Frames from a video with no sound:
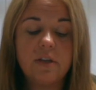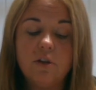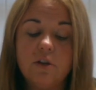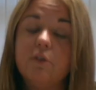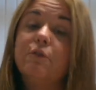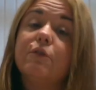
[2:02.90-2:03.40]

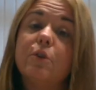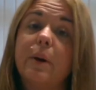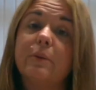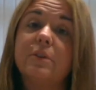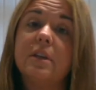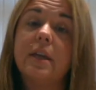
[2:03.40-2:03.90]
new
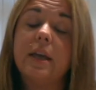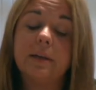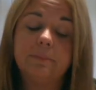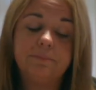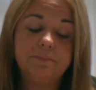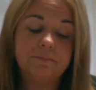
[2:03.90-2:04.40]
throughout the year.
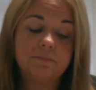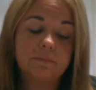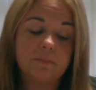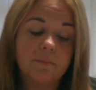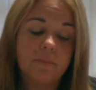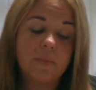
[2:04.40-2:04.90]

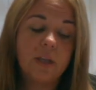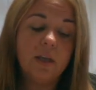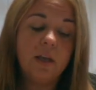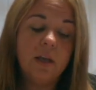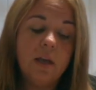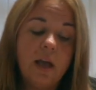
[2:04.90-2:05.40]

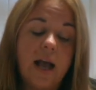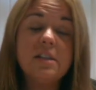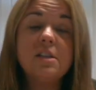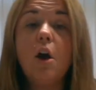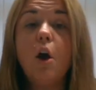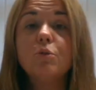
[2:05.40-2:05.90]
As
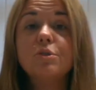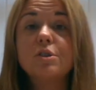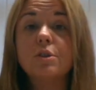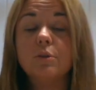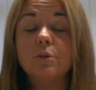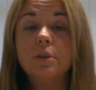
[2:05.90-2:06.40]
a whole
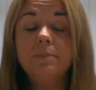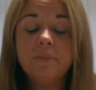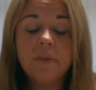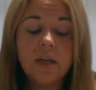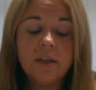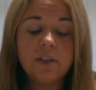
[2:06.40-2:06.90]
school,
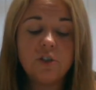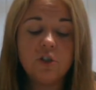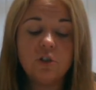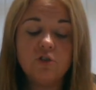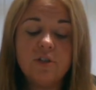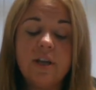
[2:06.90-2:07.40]
the
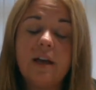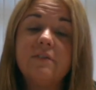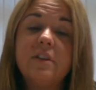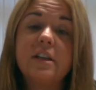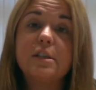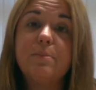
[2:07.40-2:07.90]
children have the
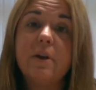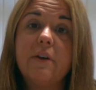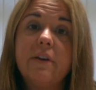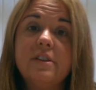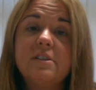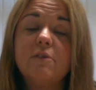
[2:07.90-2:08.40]

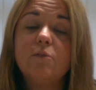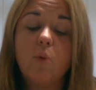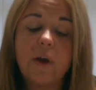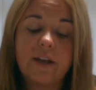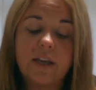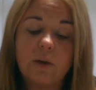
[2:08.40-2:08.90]
experience of
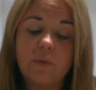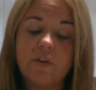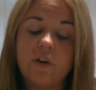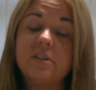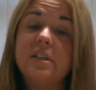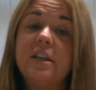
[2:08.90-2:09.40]
working with our
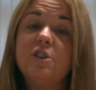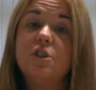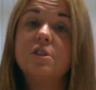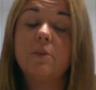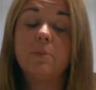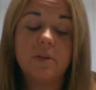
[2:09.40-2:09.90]
teachers
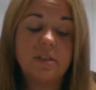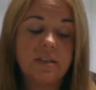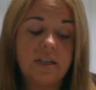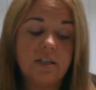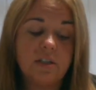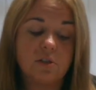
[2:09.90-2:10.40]
from the
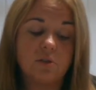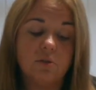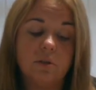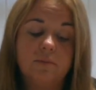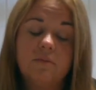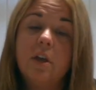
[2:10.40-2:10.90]
senior school,
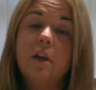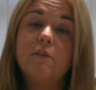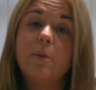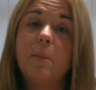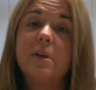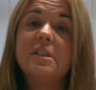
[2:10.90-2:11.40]
from
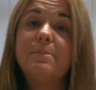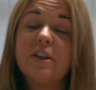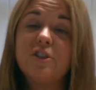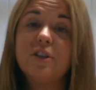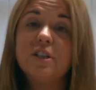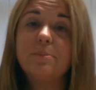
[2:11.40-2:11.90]
our
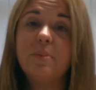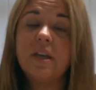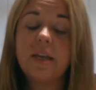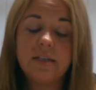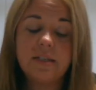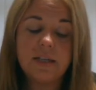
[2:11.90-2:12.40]
specialist
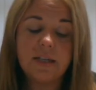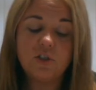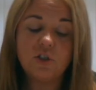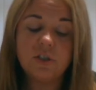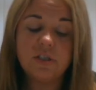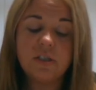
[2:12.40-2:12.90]
PE
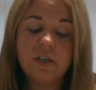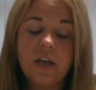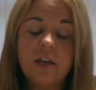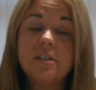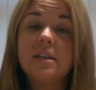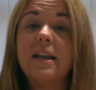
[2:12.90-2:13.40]
teachers
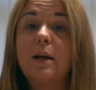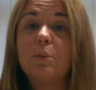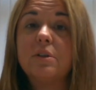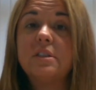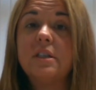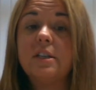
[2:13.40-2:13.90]
to
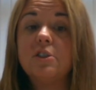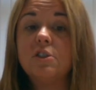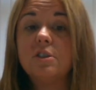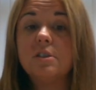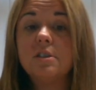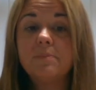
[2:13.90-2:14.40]
language
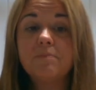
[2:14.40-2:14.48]
teachers.